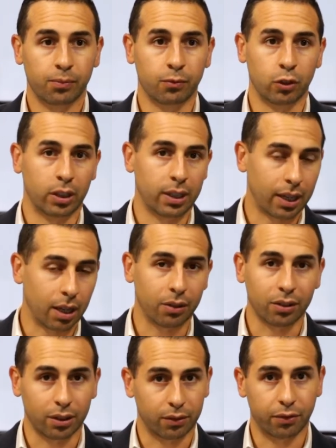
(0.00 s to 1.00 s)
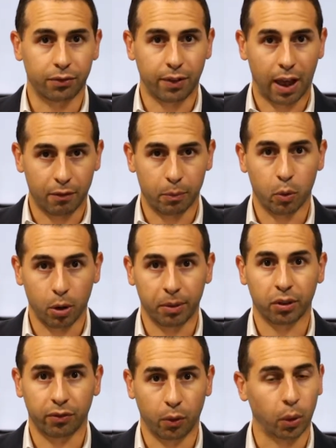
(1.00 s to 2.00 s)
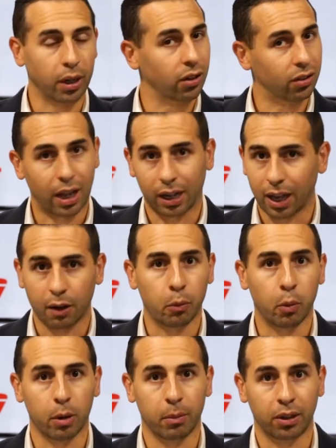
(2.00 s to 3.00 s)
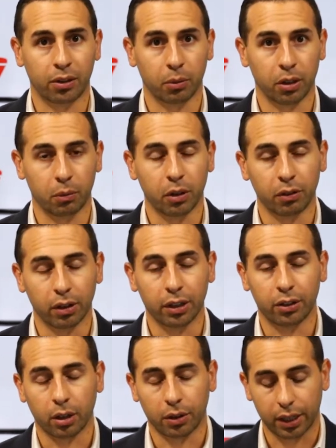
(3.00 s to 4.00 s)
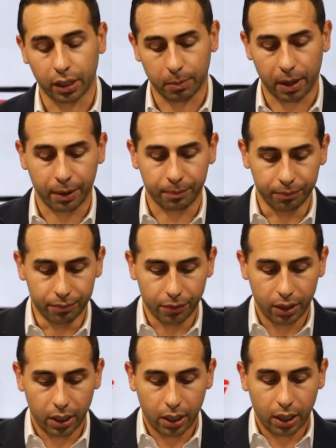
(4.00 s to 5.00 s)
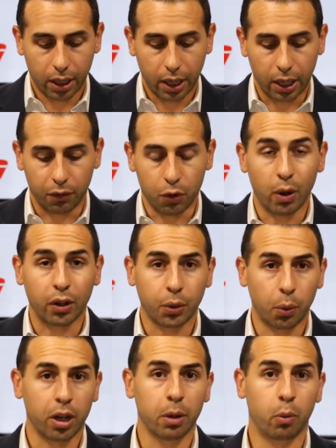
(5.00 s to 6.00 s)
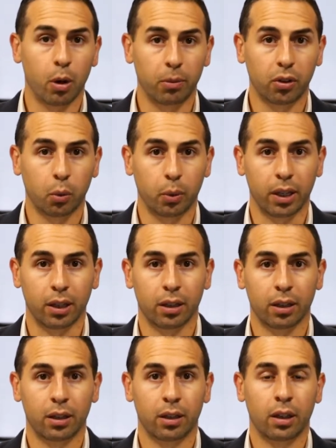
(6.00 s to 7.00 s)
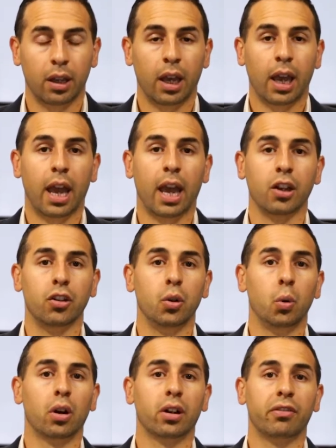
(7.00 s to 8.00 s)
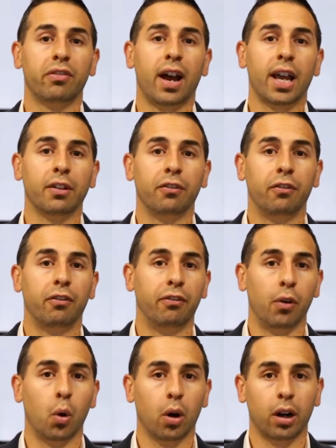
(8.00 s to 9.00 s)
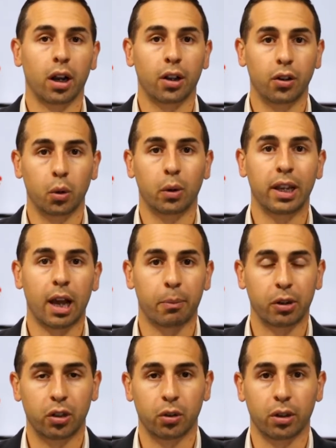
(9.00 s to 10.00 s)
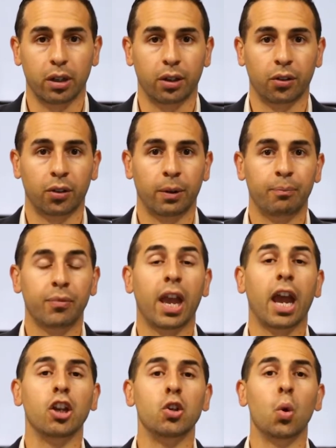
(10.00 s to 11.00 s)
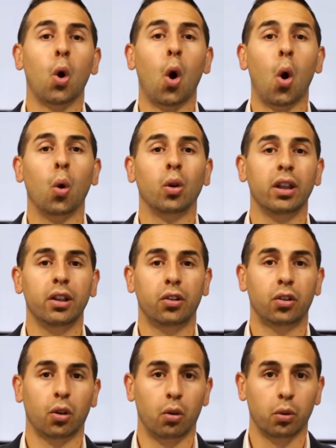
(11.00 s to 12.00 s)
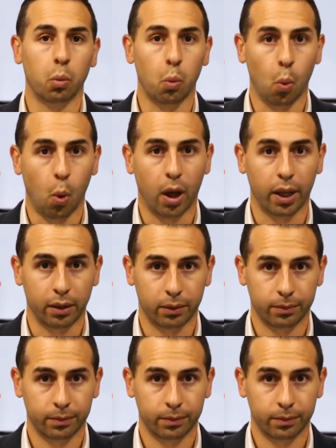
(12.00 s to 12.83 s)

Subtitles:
really not that, it's 5 appointments, 4 days, not a lot of appointments when you really start thinking about it. If you had 20 appointments a week, and you were to find 4 annuity opportunities, and you only sold 1,